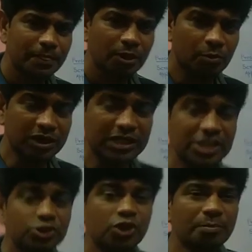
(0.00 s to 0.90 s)
what are the
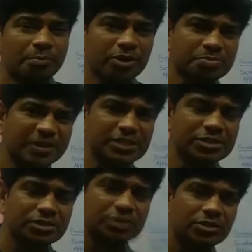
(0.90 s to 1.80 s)
job
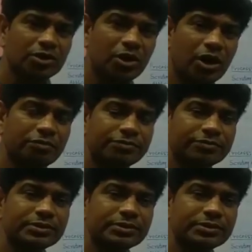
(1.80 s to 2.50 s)
prospects of